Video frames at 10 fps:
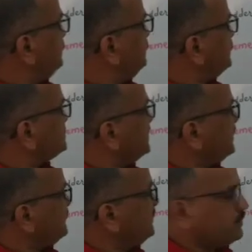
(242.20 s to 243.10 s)

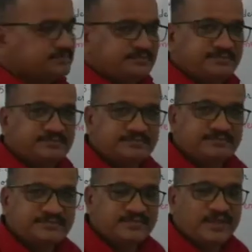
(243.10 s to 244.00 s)
prostatic fluid.
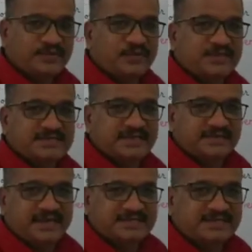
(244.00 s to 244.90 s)
What does it
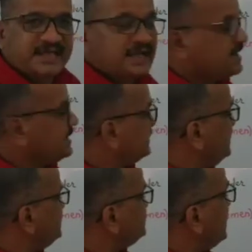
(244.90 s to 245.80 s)
release? It
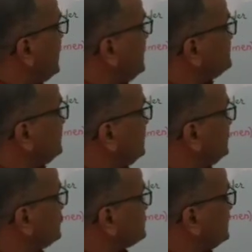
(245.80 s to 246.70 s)
releases acidic
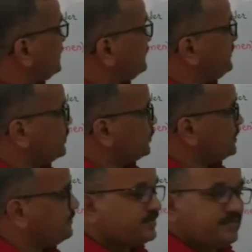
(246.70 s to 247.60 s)
prostatic
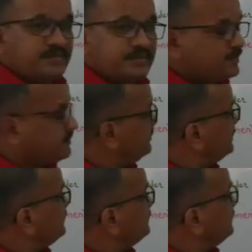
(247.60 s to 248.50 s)
fluid
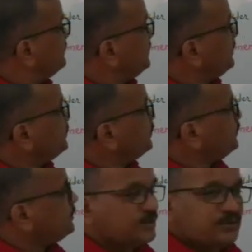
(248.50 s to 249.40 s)

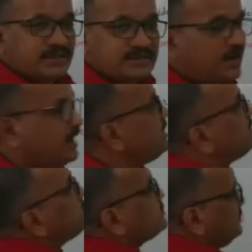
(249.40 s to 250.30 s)
into urethra.
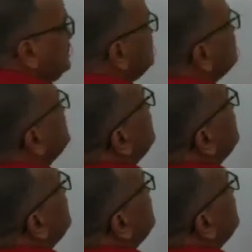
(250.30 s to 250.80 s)
So this